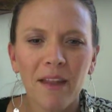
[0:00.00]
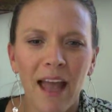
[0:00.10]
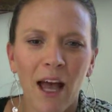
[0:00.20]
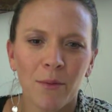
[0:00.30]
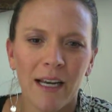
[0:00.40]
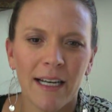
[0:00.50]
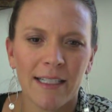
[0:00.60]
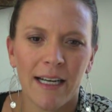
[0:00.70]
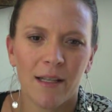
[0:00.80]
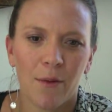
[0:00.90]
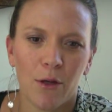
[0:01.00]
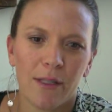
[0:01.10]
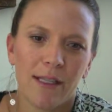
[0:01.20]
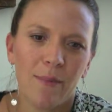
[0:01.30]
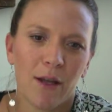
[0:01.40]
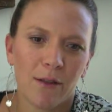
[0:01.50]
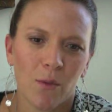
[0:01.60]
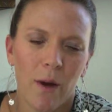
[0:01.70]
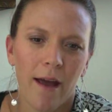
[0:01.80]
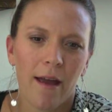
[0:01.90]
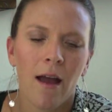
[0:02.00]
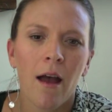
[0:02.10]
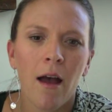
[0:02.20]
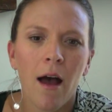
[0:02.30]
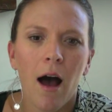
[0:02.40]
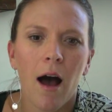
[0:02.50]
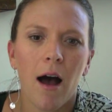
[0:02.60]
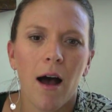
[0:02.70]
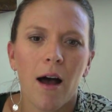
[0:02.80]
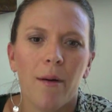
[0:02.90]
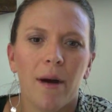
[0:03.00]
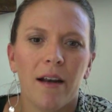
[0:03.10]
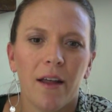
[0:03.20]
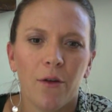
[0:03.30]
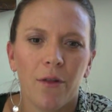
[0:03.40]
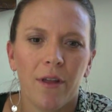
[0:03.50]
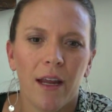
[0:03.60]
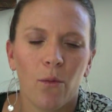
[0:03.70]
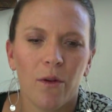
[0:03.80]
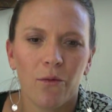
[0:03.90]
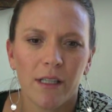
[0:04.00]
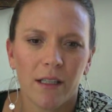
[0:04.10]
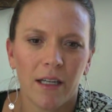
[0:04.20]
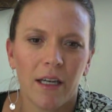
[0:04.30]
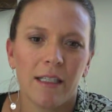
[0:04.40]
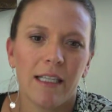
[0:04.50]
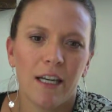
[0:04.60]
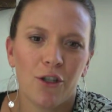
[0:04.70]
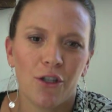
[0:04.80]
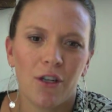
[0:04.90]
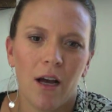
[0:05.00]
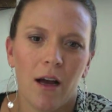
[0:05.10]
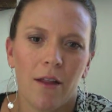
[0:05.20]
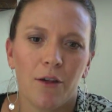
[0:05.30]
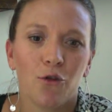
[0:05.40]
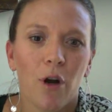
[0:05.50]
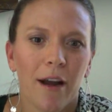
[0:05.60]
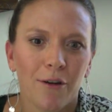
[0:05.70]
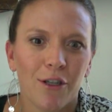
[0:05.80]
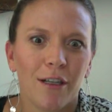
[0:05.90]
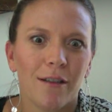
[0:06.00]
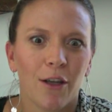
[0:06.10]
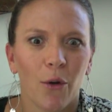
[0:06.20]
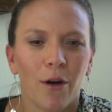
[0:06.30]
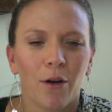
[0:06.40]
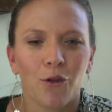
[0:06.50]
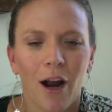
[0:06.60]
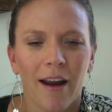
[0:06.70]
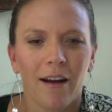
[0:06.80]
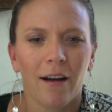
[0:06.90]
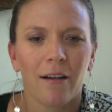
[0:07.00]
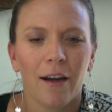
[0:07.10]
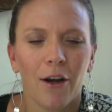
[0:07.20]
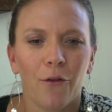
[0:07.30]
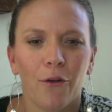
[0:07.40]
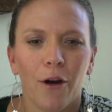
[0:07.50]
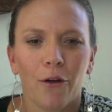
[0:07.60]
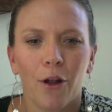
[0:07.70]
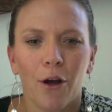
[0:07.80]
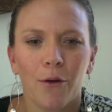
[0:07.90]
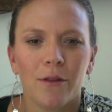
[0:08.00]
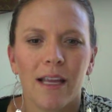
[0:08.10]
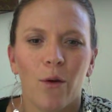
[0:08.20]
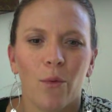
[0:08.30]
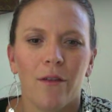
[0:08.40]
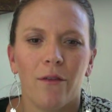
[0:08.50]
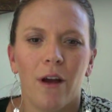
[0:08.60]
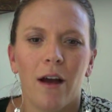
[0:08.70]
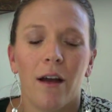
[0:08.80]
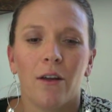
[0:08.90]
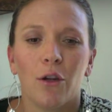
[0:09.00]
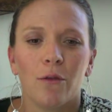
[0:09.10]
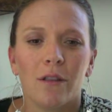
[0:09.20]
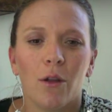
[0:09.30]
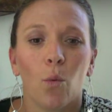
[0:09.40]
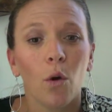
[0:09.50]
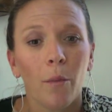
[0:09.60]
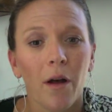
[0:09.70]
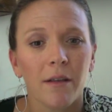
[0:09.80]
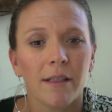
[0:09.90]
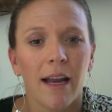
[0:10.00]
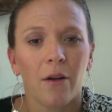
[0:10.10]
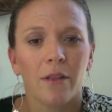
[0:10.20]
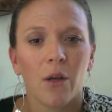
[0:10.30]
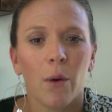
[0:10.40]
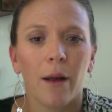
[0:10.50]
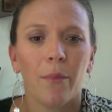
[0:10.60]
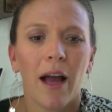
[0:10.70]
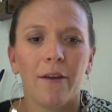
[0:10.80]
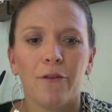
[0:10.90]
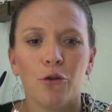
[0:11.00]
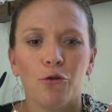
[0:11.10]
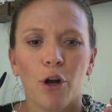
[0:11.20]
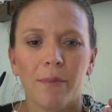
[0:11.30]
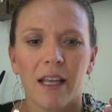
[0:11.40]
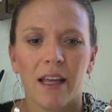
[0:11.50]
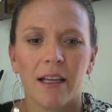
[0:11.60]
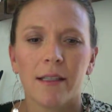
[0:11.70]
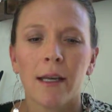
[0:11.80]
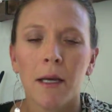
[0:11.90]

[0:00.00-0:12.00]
helps kind of take some of those smells away. Um, another thing, we've recently ditched uh, the dryer sheets that go in our dryer, you know, for our clothes, and we uh, use the wool balls now. And so I apply a few drops of this